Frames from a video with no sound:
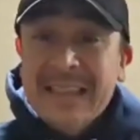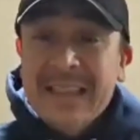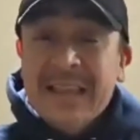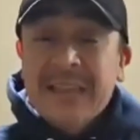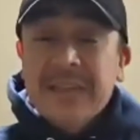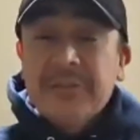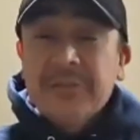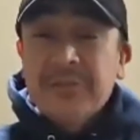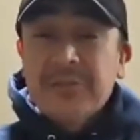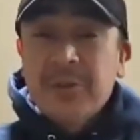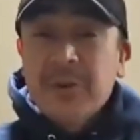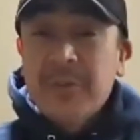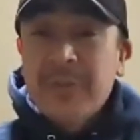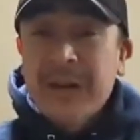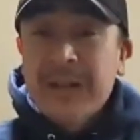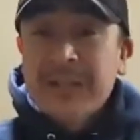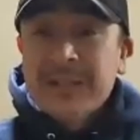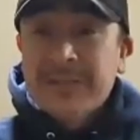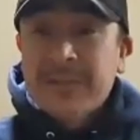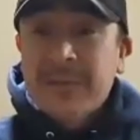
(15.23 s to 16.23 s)
Thank you so
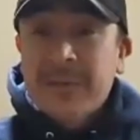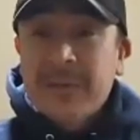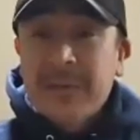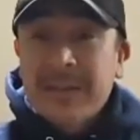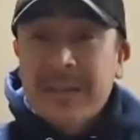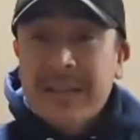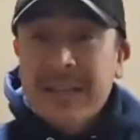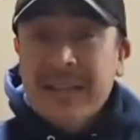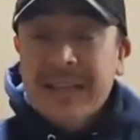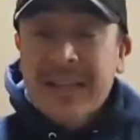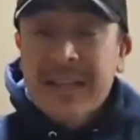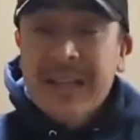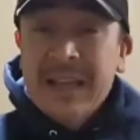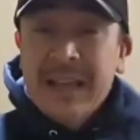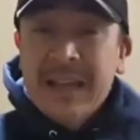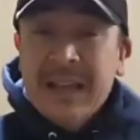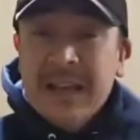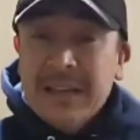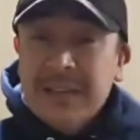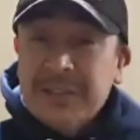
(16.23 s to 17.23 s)
much for the
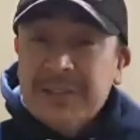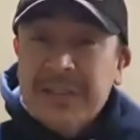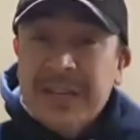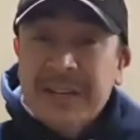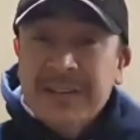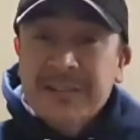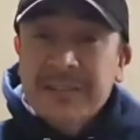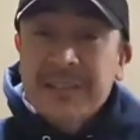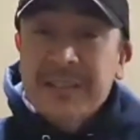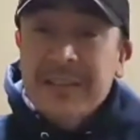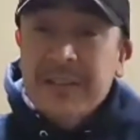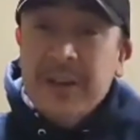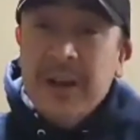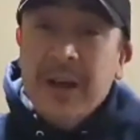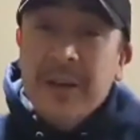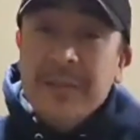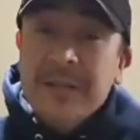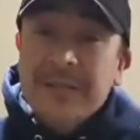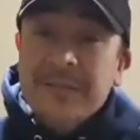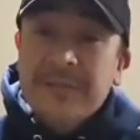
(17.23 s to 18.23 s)
shares in the
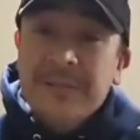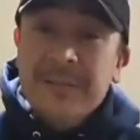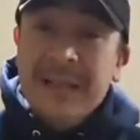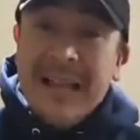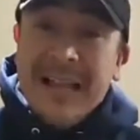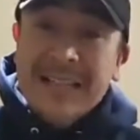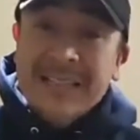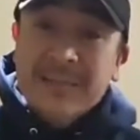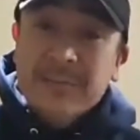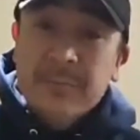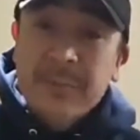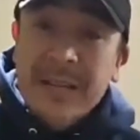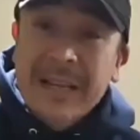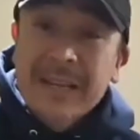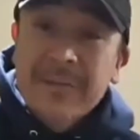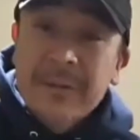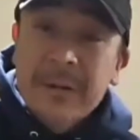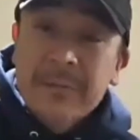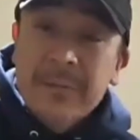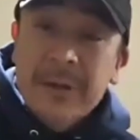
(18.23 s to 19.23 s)
comments from last
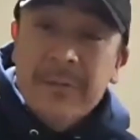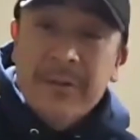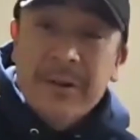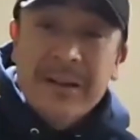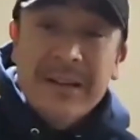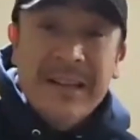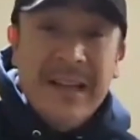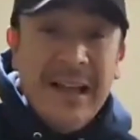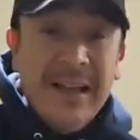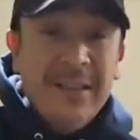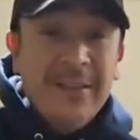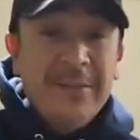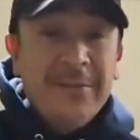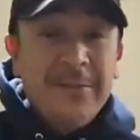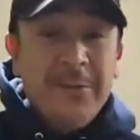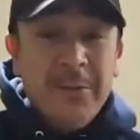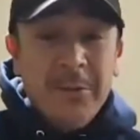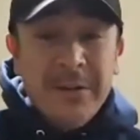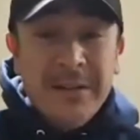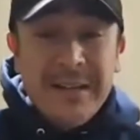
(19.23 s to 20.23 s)
week when we were in
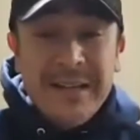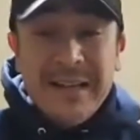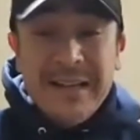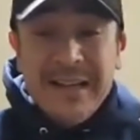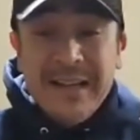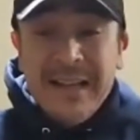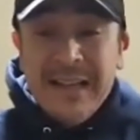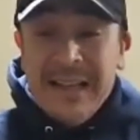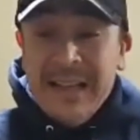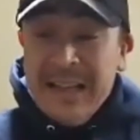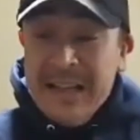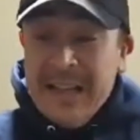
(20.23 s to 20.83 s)
California.